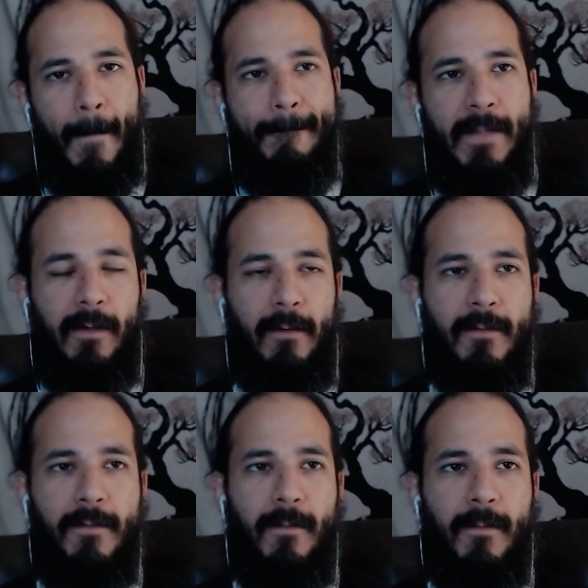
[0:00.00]

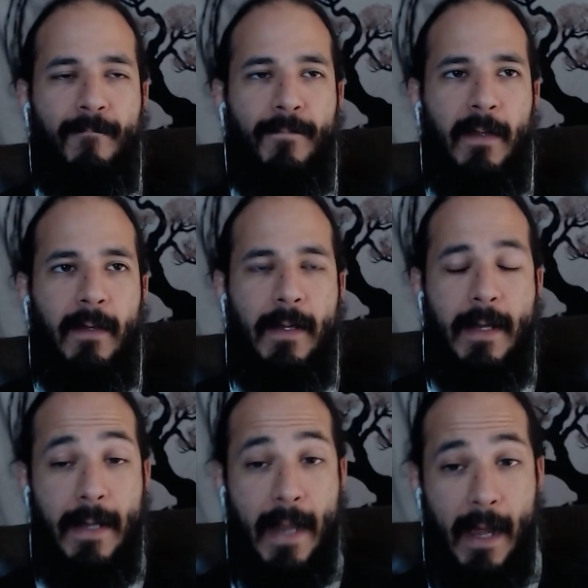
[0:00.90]
because
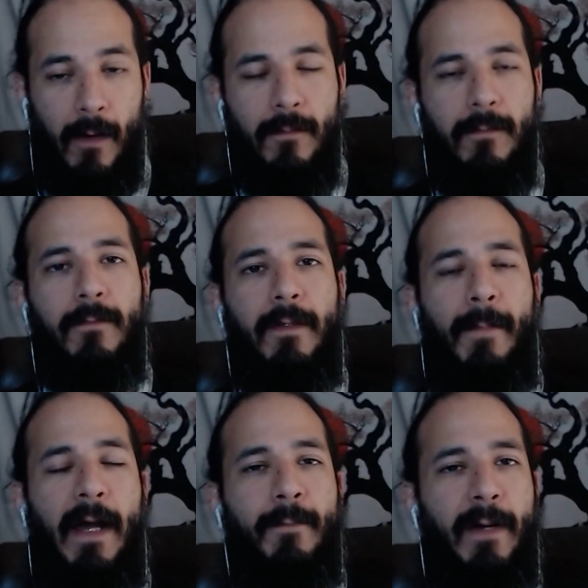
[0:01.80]
now the
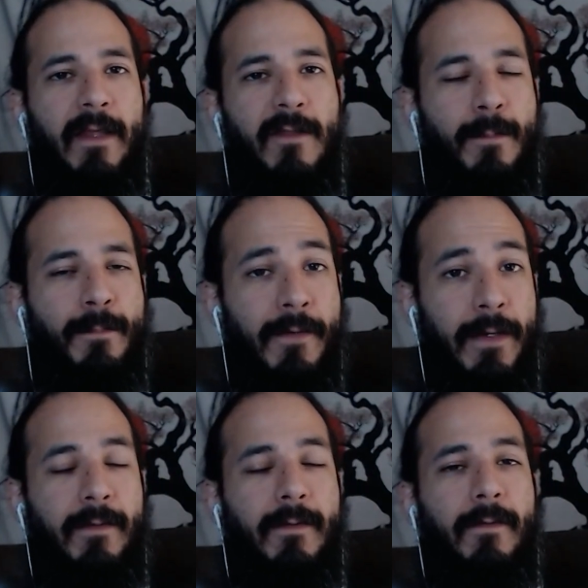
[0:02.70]

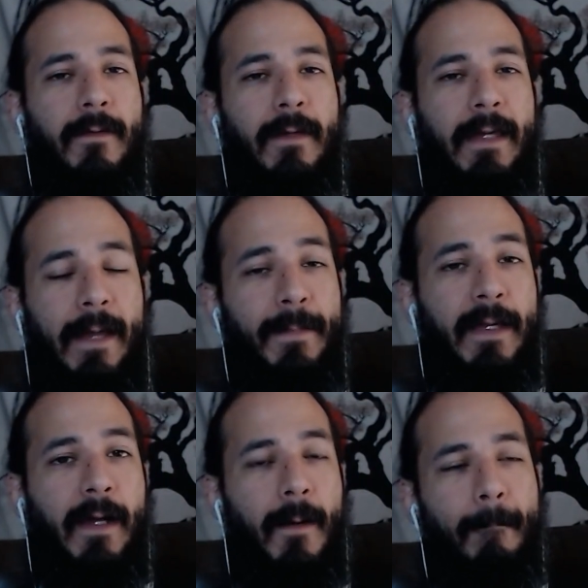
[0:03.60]
mind-body-spirit can
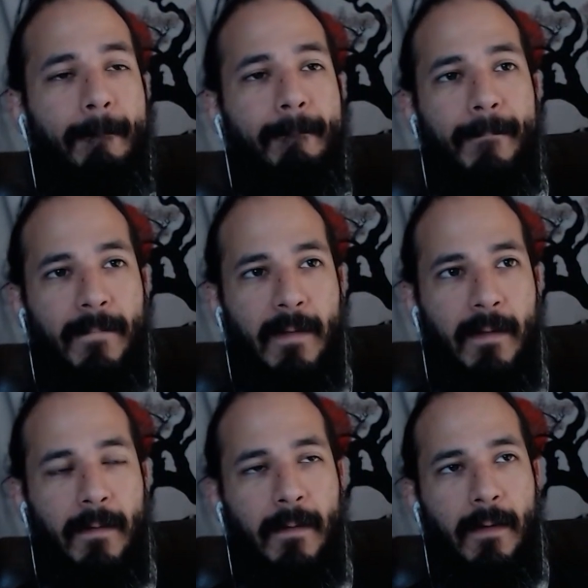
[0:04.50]
become
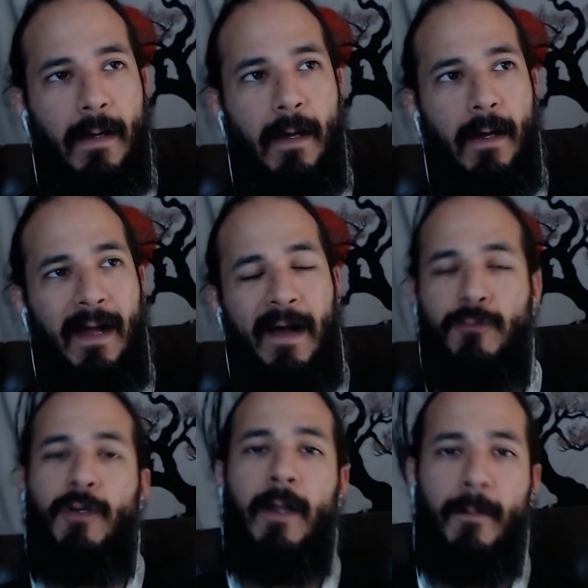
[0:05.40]

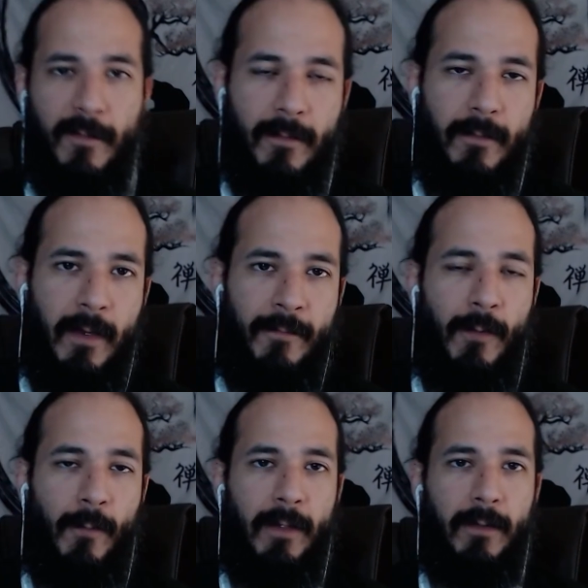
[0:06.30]
autonomous, if
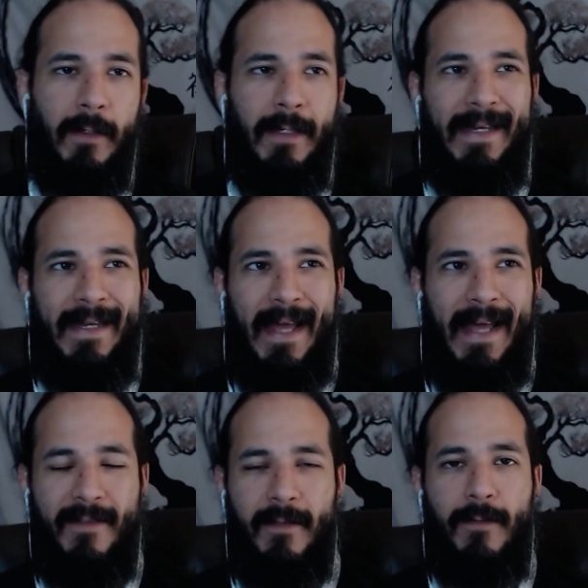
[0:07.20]
you will. It
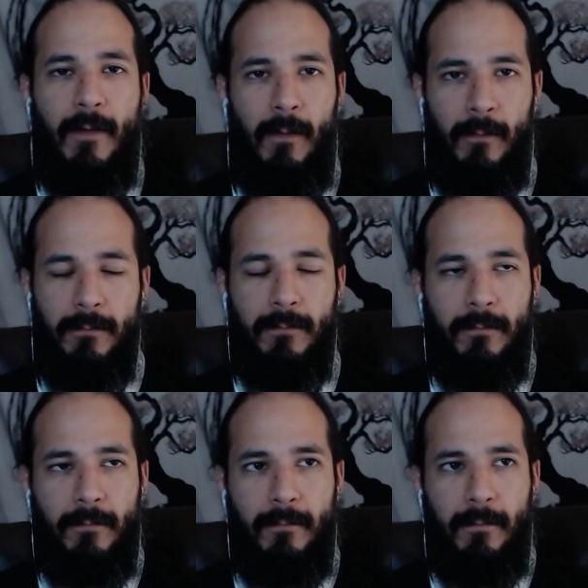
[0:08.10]
has its
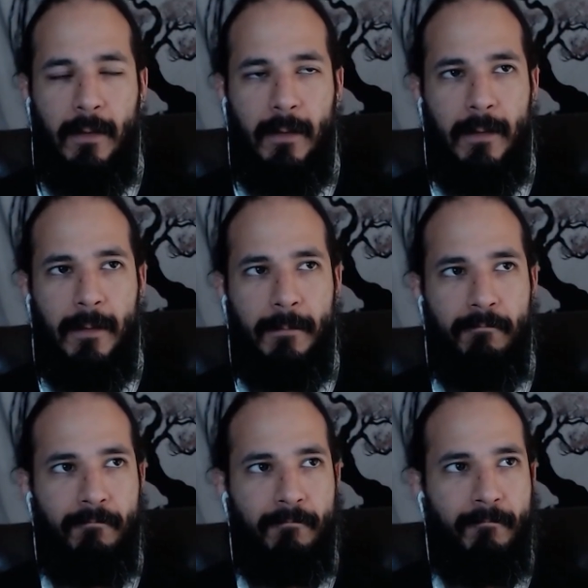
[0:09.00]
own
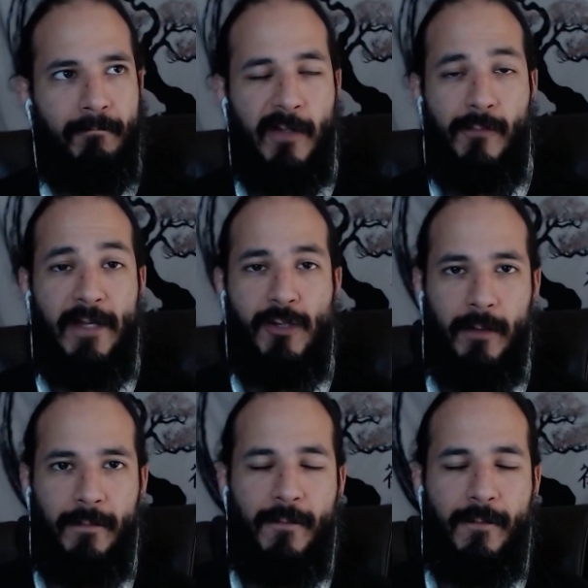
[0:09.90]
direction
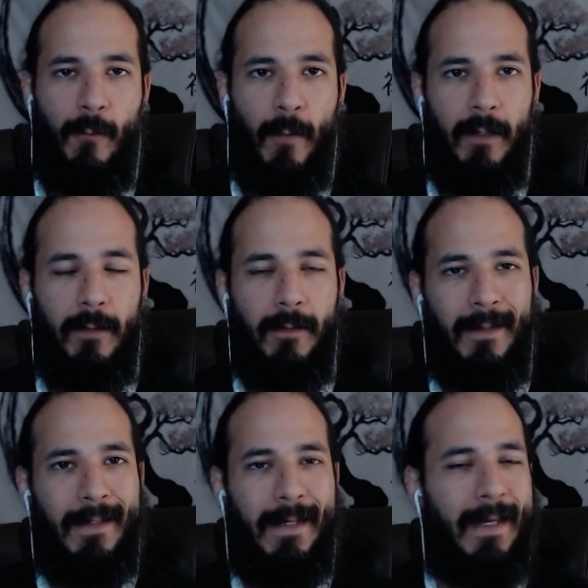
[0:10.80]
of free will,
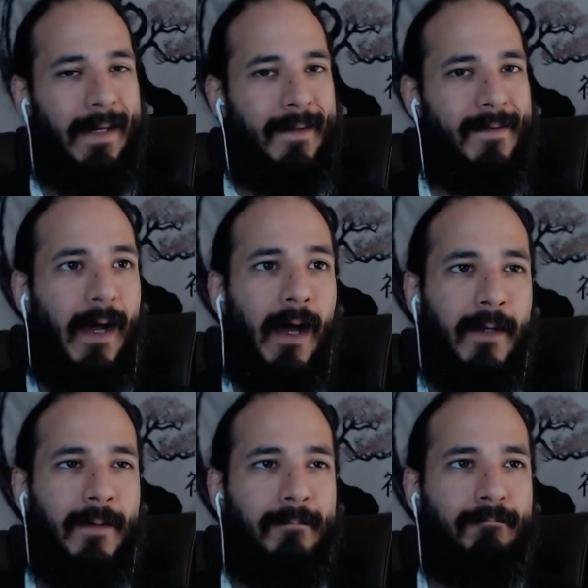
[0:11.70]
and it's
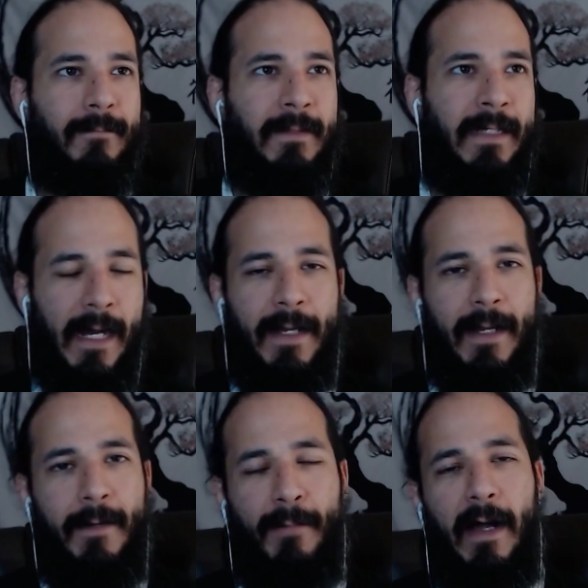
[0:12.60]
not
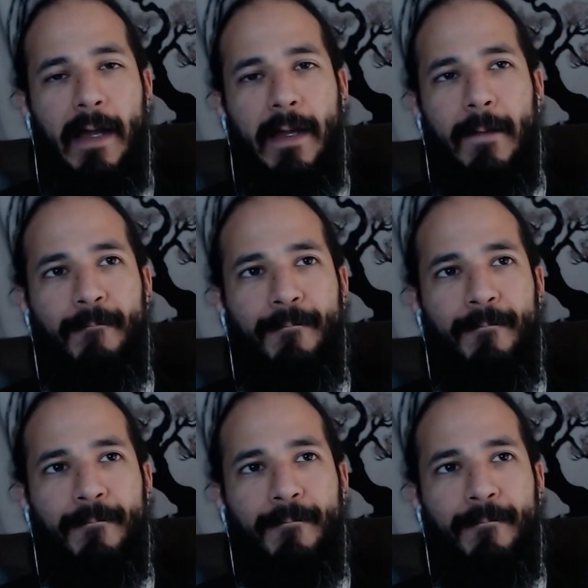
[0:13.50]
guided by